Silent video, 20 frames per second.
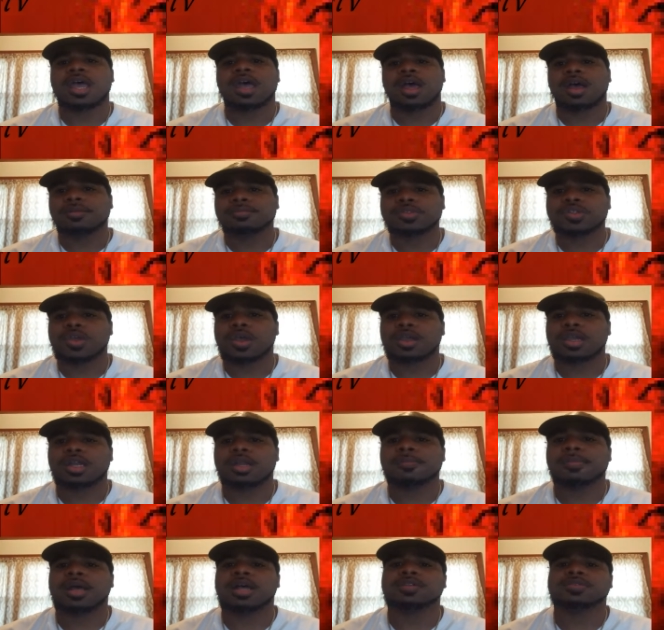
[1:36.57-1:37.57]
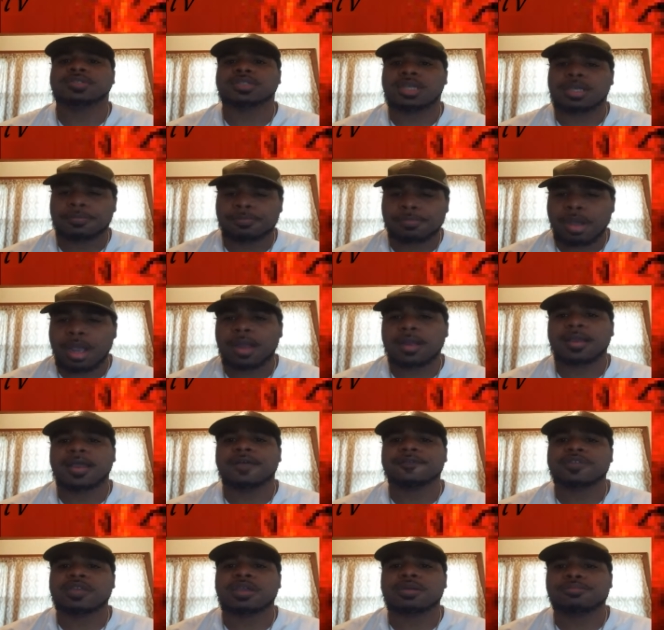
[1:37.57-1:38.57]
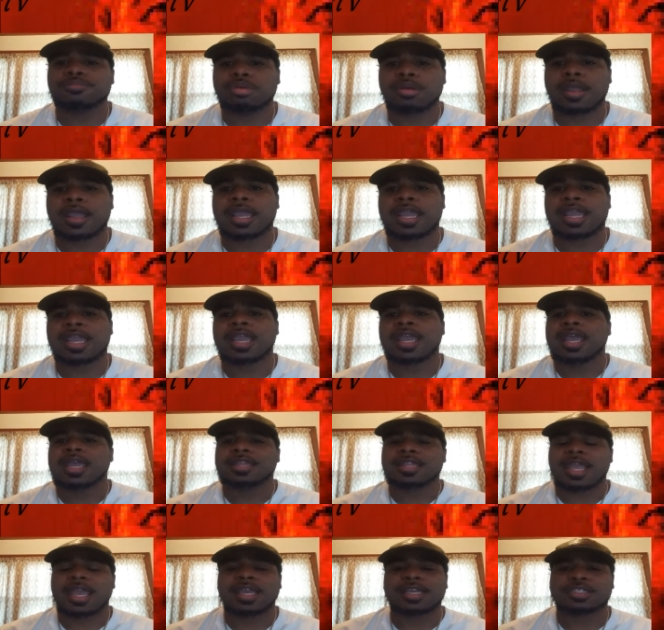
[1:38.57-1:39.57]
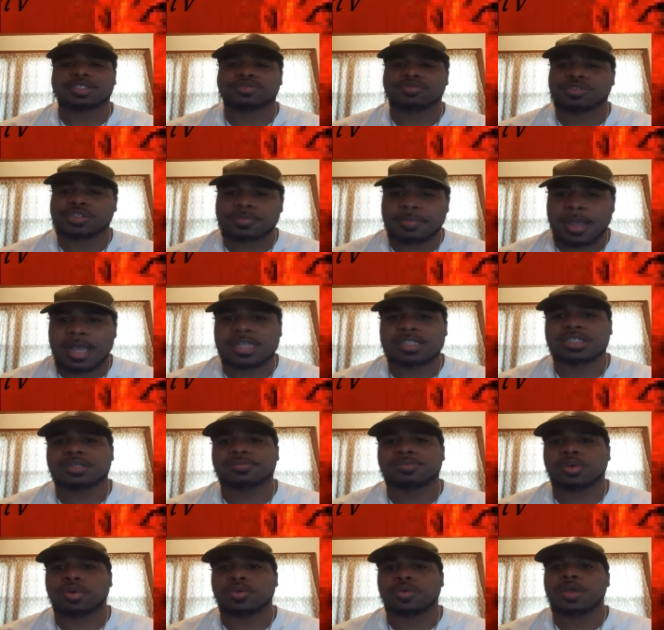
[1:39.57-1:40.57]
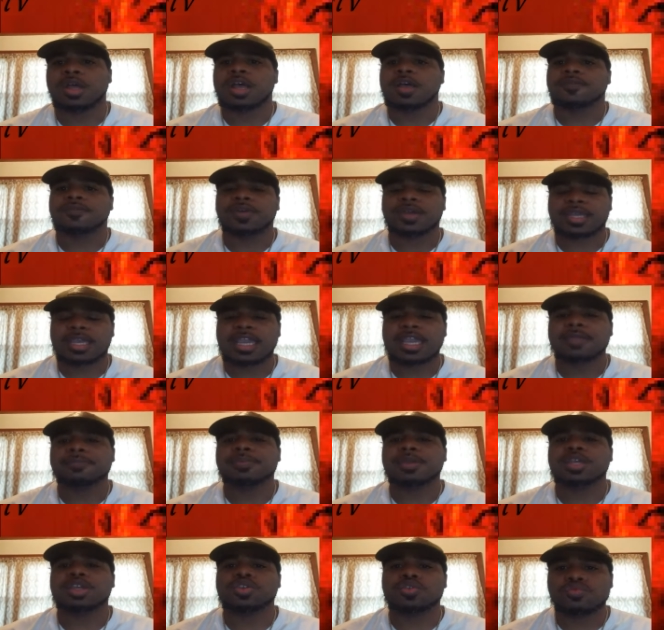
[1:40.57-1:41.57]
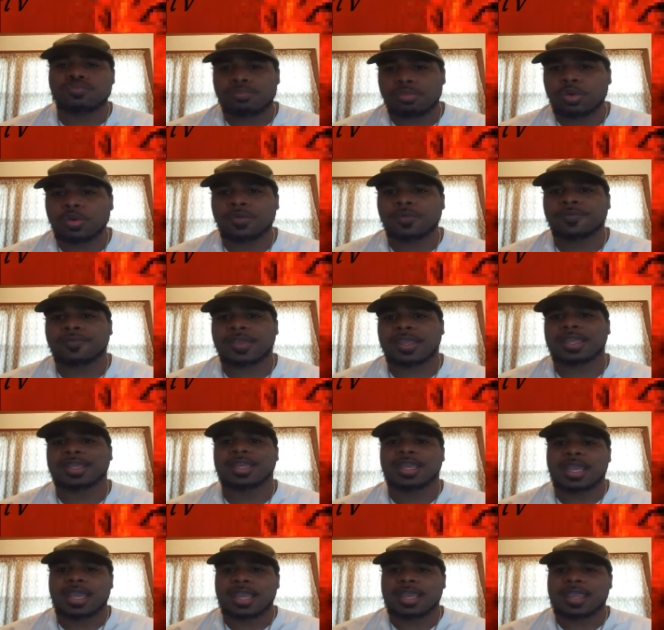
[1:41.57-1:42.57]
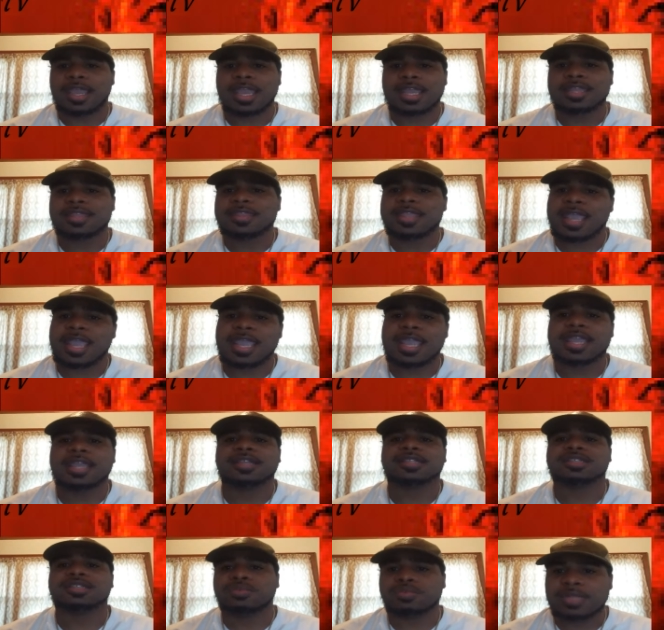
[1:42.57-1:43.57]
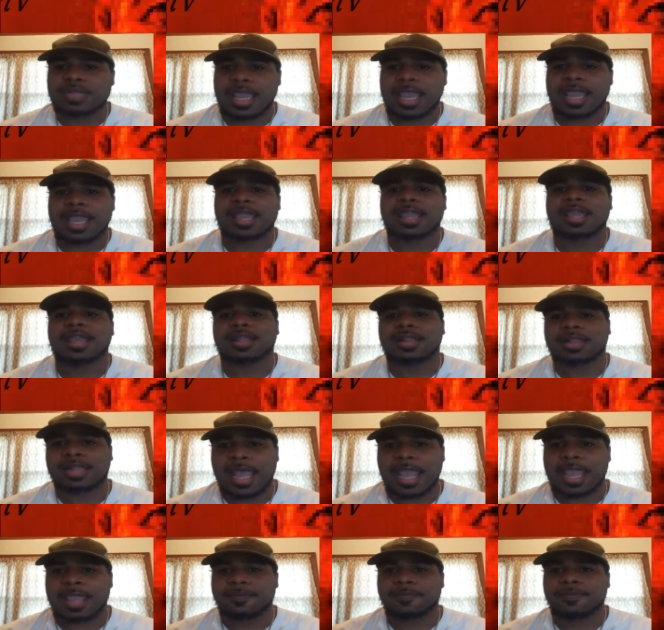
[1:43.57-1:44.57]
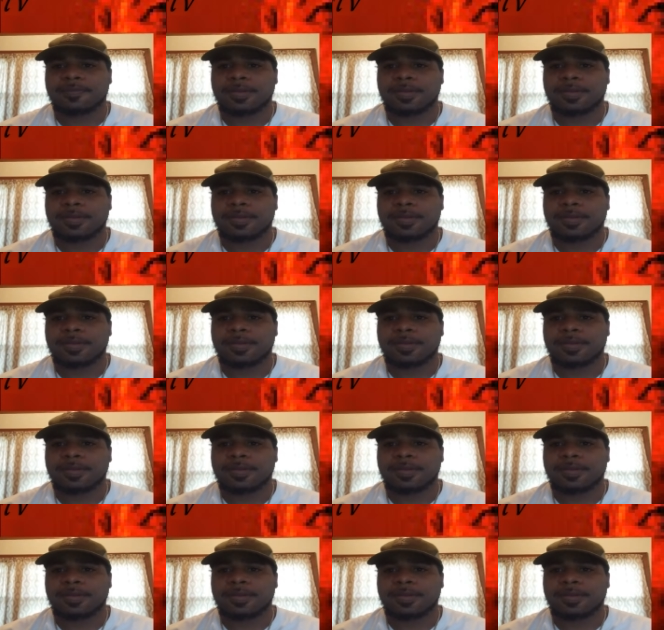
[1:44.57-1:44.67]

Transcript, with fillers: I'm talking about the part of your brain that is responsible for keeping you moving in day-to-day life,